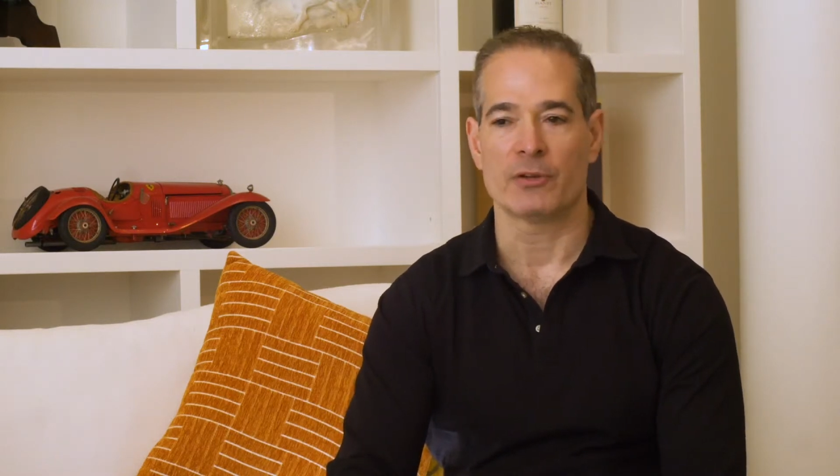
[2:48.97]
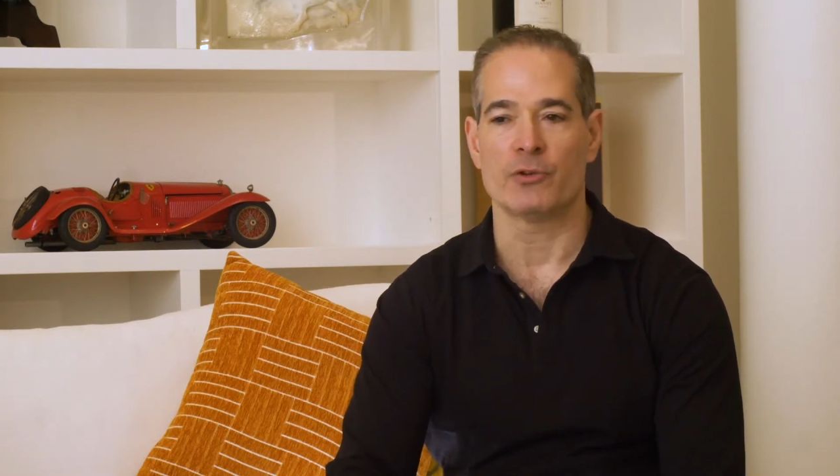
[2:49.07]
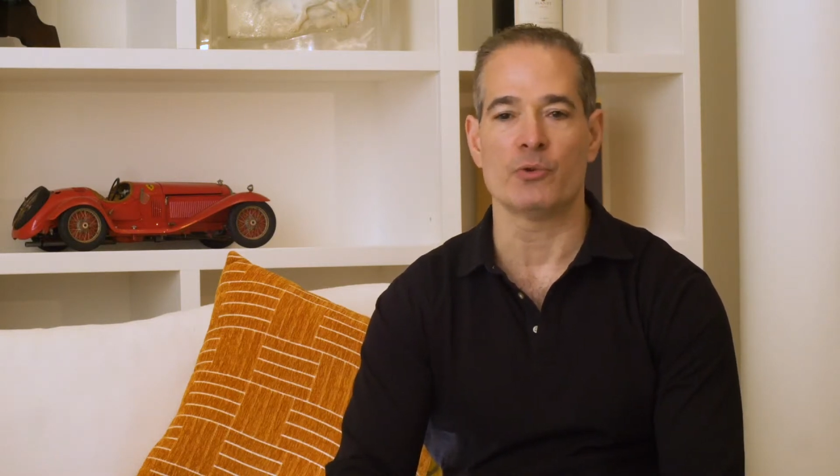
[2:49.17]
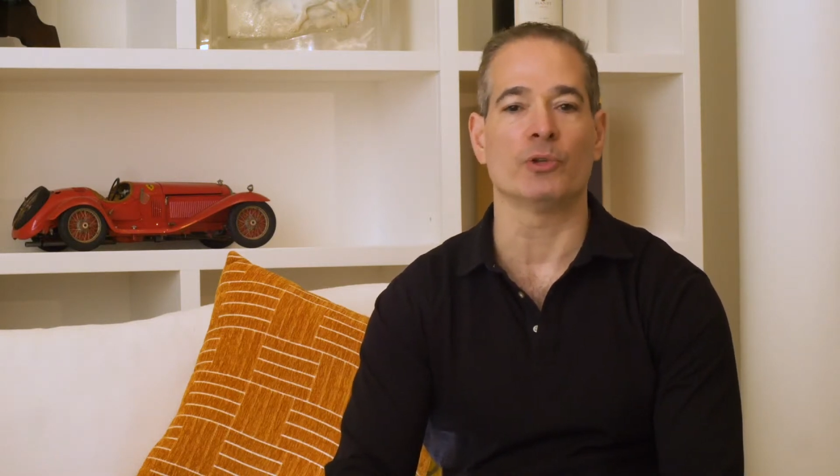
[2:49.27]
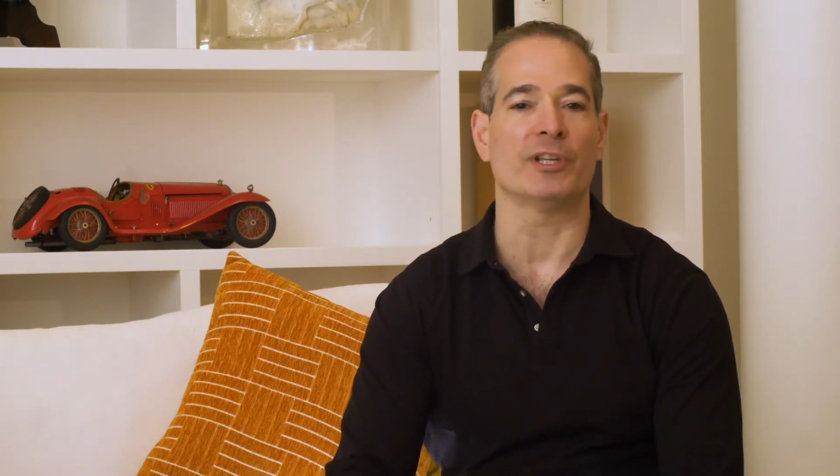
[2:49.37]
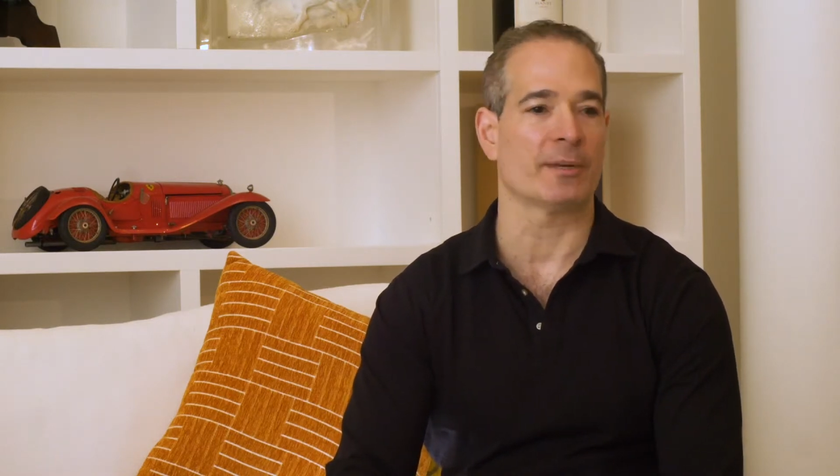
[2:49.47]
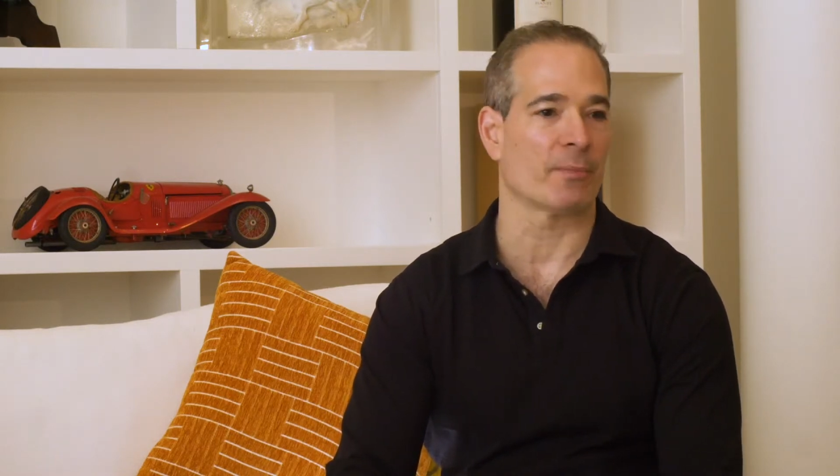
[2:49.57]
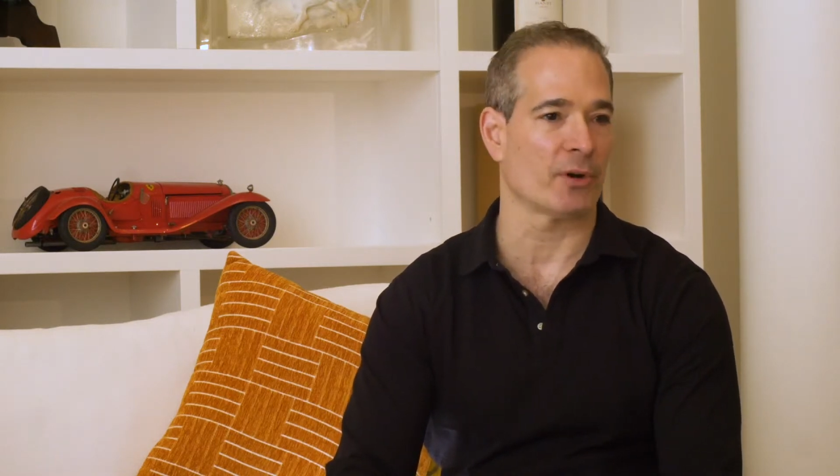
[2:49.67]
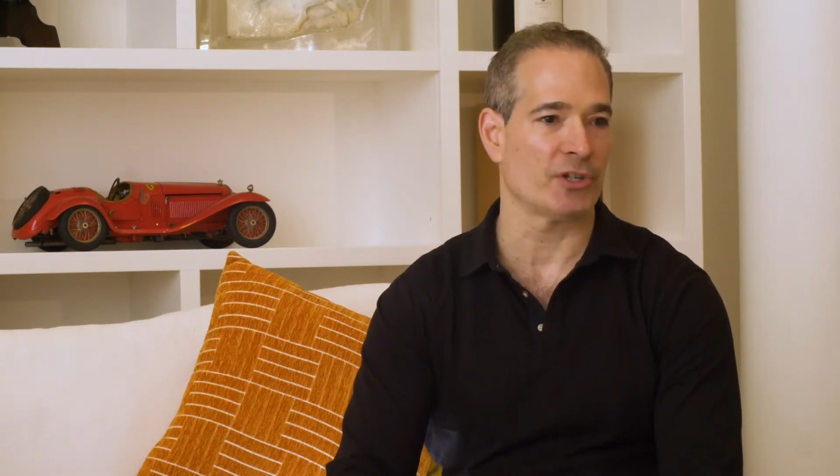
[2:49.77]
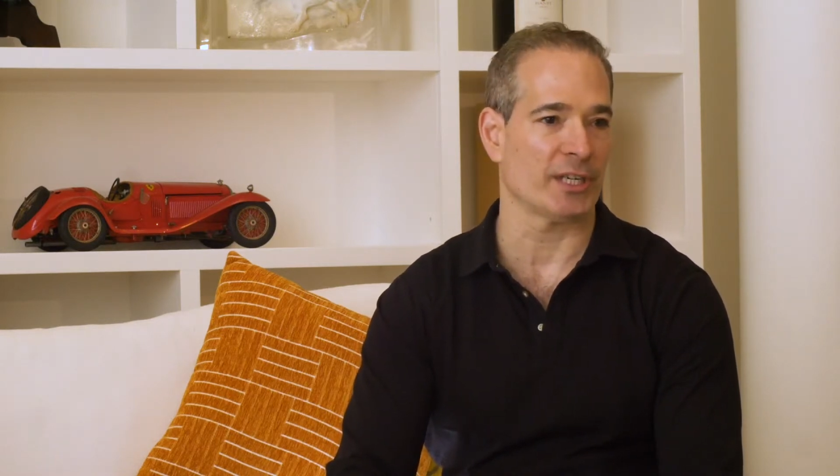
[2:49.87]
newly
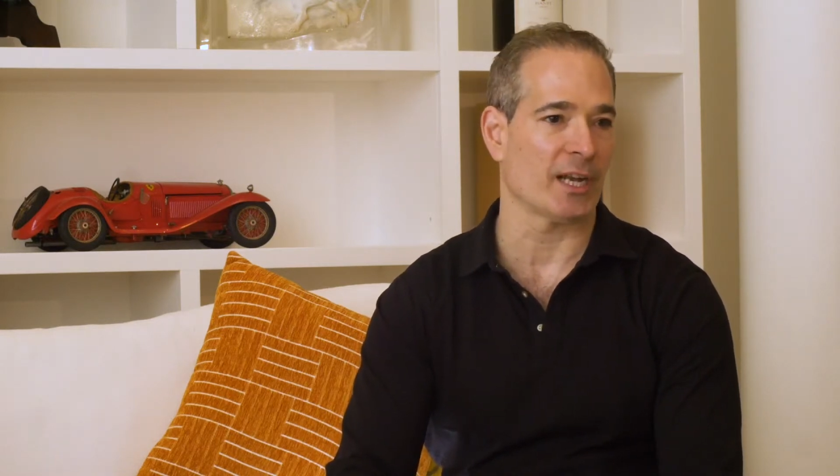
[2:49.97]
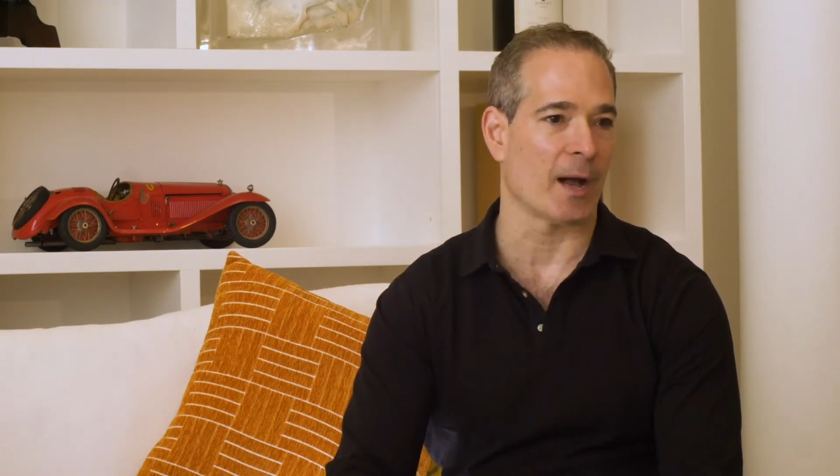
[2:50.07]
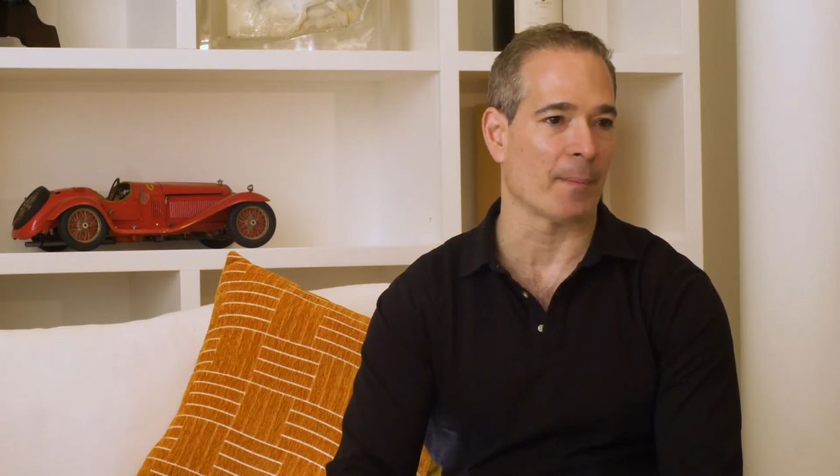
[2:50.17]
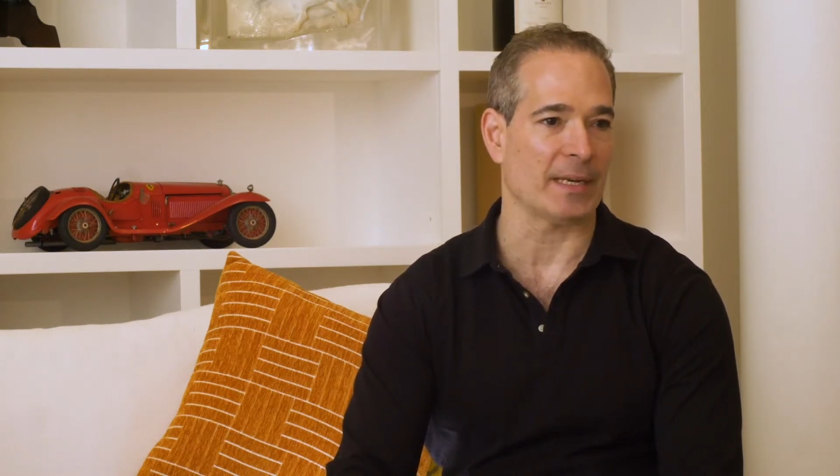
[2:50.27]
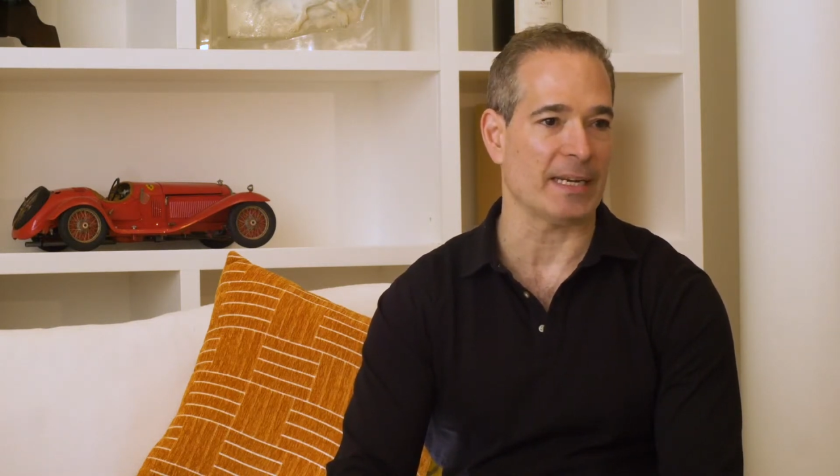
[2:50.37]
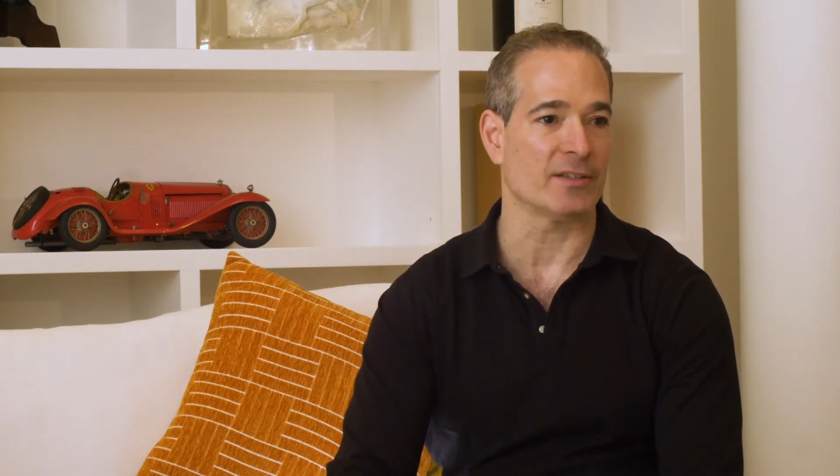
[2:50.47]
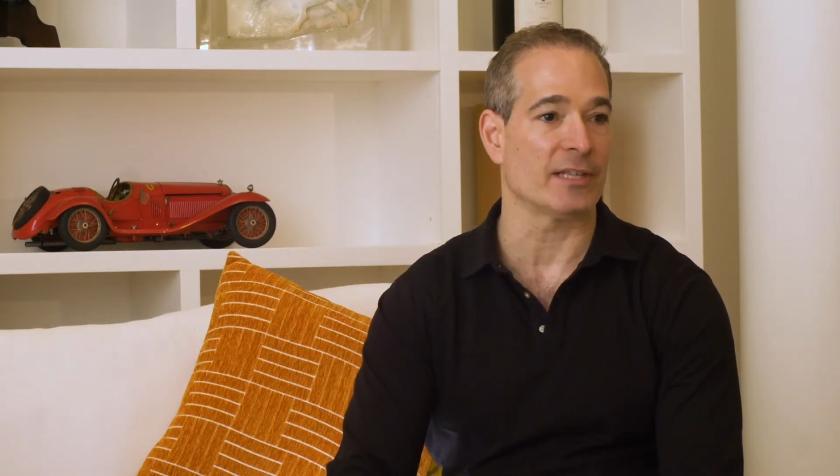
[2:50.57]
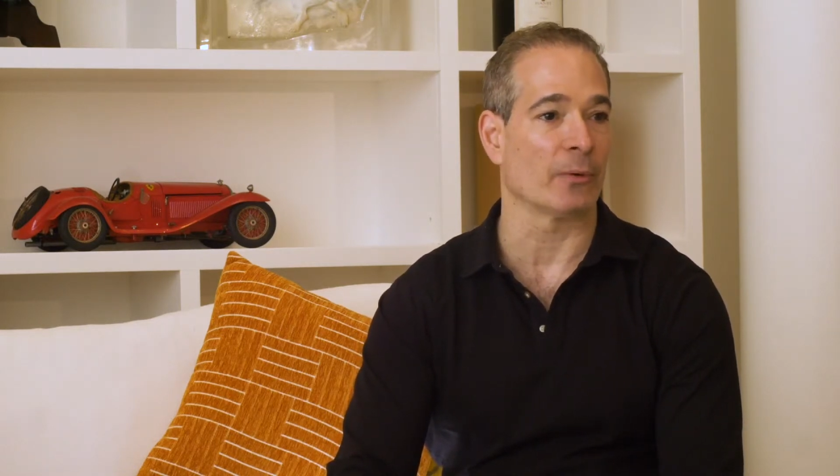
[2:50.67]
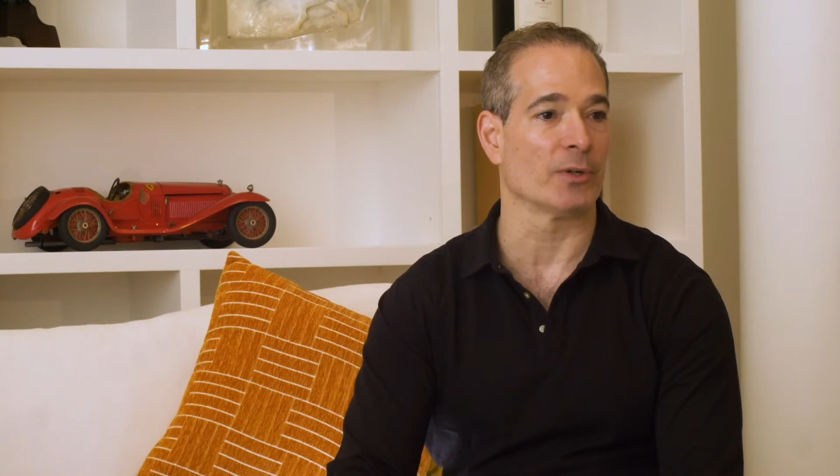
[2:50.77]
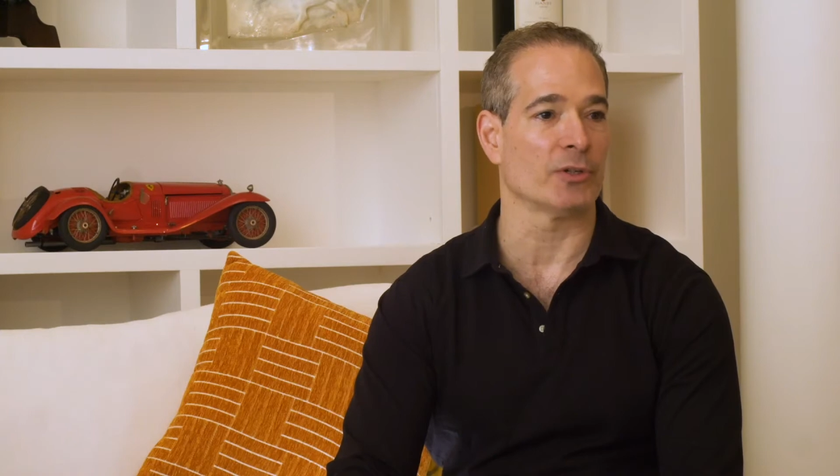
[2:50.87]
emerging companies
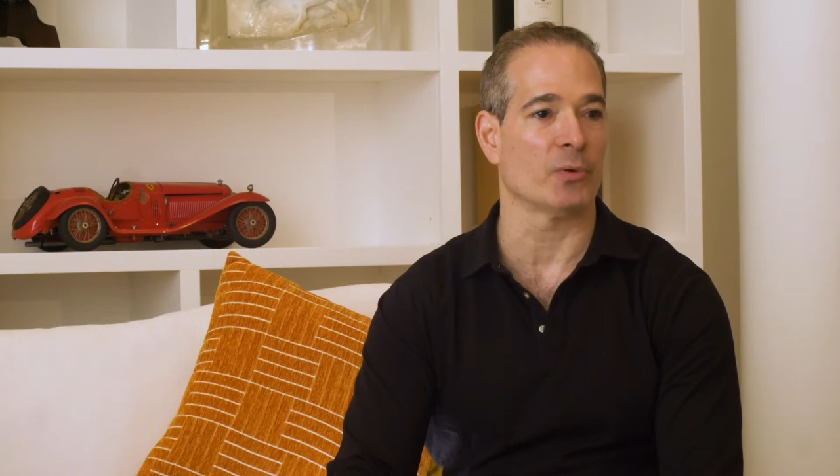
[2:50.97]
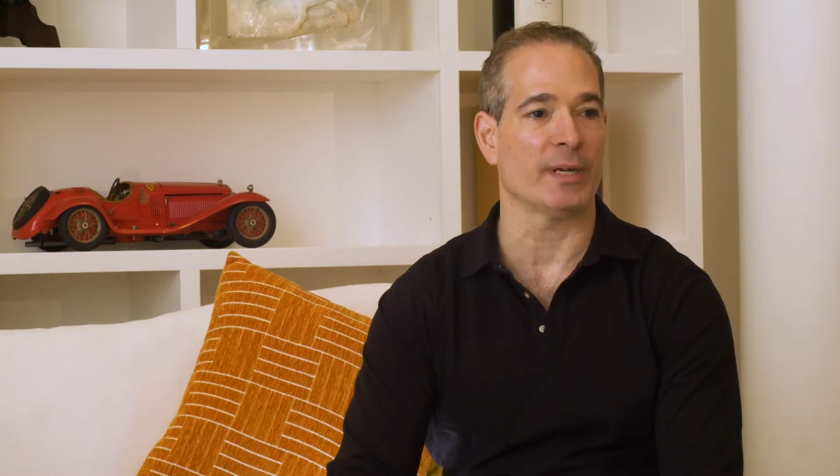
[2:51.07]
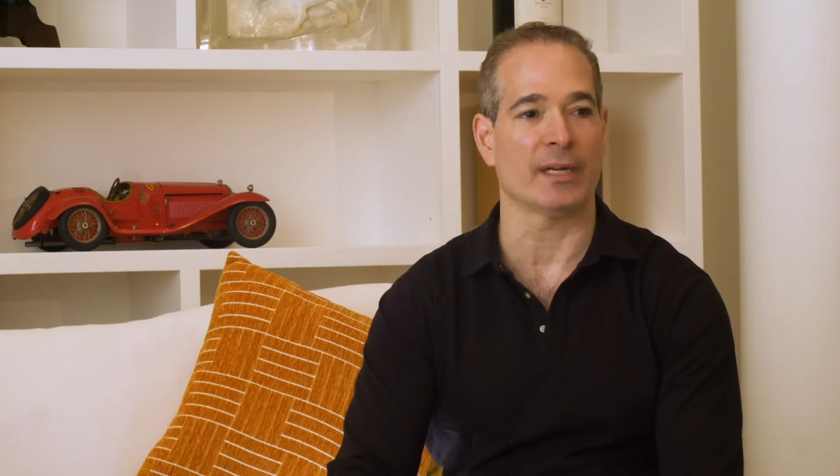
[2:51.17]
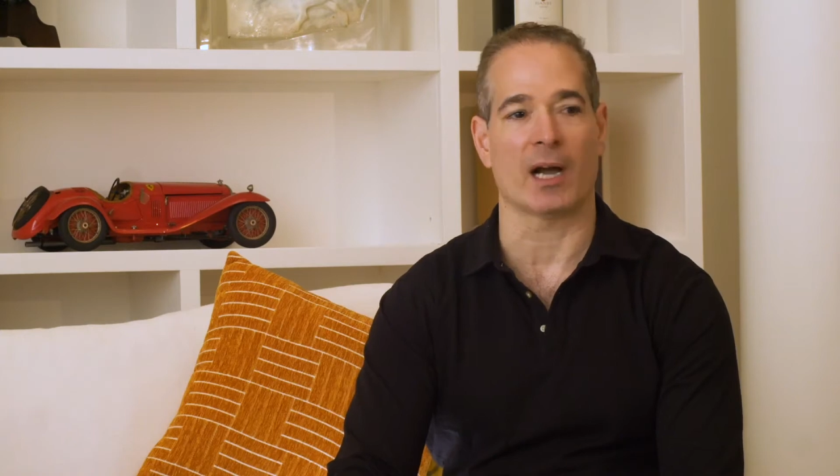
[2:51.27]
that were doing